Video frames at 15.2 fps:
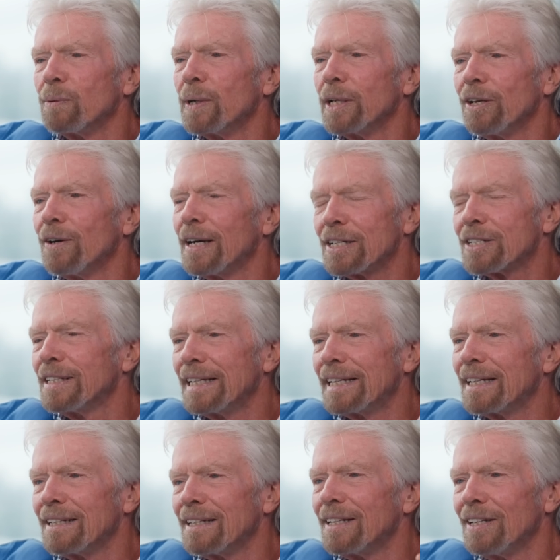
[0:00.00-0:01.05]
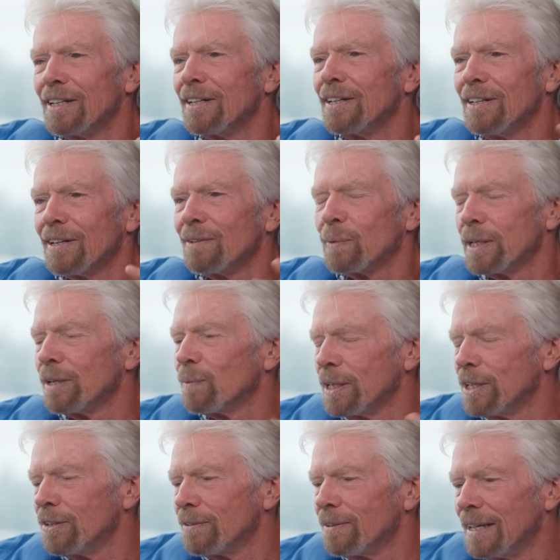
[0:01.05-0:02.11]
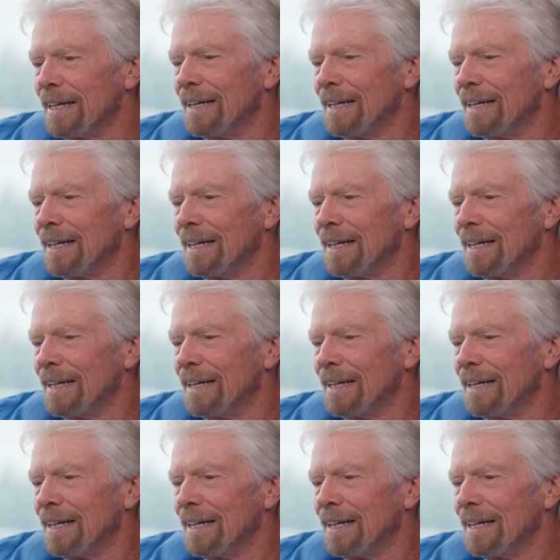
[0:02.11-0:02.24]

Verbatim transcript: when you actually, you know, when when you